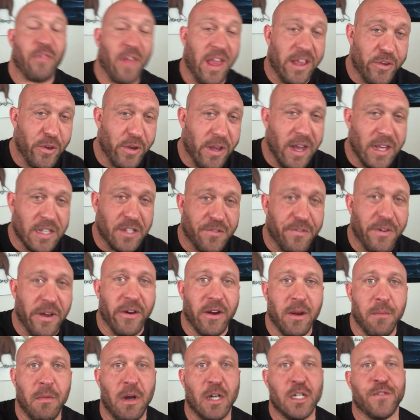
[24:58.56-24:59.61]
Thank you guys
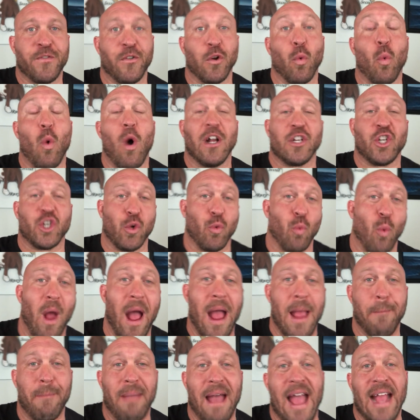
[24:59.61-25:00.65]
very much for watching
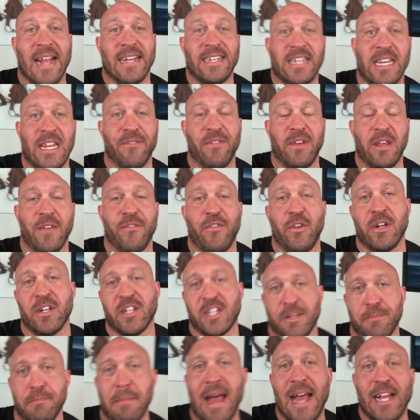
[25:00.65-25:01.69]
Ryback TV. If you could
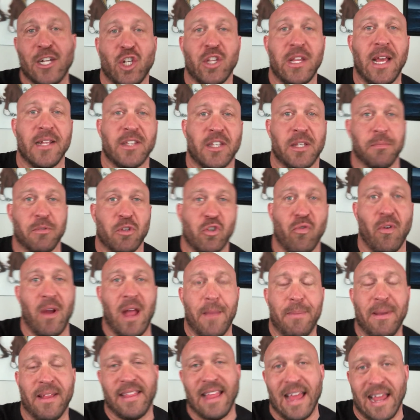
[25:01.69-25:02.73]
smash that
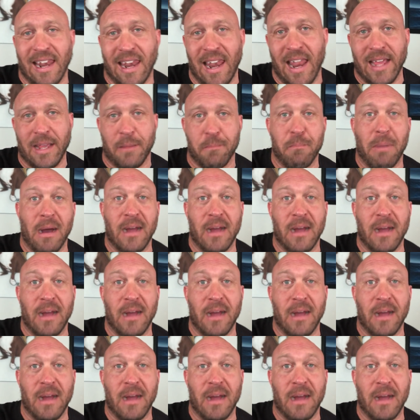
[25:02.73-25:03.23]
subscribe, hit that like